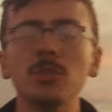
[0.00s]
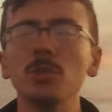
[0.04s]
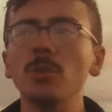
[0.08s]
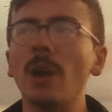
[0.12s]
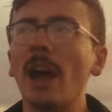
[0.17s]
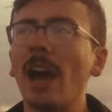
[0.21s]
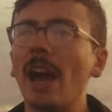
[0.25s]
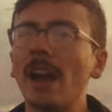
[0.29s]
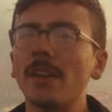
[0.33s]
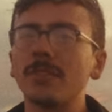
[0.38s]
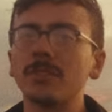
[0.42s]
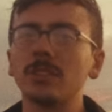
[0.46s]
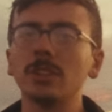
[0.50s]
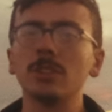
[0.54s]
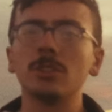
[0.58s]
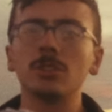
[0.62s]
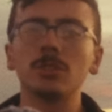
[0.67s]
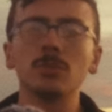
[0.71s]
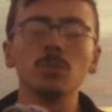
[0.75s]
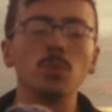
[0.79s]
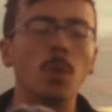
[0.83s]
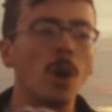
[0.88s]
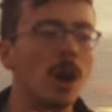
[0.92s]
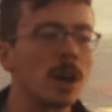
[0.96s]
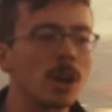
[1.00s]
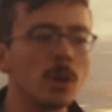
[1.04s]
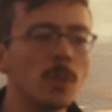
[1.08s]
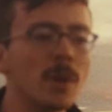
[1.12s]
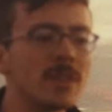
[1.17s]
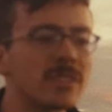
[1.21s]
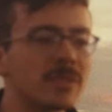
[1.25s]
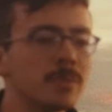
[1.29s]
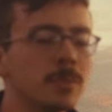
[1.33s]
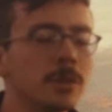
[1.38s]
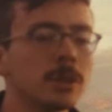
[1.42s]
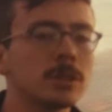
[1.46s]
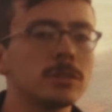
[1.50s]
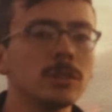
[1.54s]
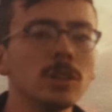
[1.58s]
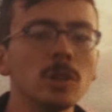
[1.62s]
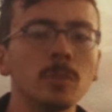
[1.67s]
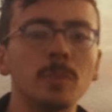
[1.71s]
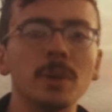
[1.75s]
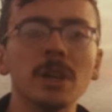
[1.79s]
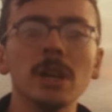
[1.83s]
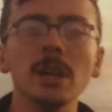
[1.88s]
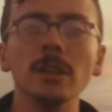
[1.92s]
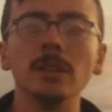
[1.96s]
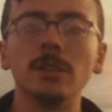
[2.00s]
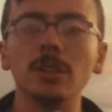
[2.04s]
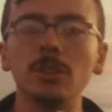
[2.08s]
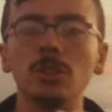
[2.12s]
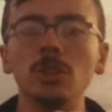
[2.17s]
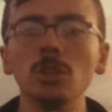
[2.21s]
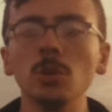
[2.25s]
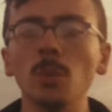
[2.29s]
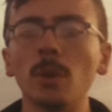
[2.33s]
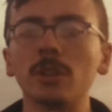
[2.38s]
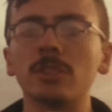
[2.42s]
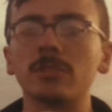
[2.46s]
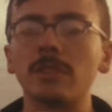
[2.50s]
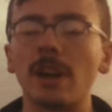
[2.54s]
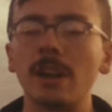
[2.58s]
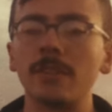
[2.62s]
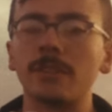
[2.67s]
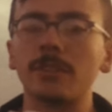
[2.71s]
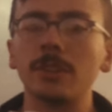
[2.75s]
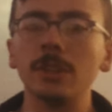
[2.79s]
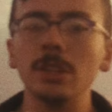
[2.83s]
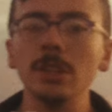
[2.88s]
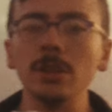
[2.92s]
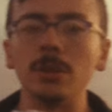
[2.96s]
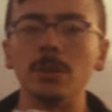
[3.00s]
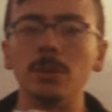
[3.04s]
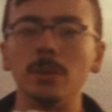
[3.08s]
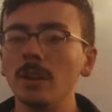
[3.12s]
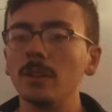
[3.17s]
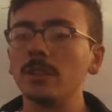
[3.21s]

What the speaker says: you have to walk away from the group to do what's right for you.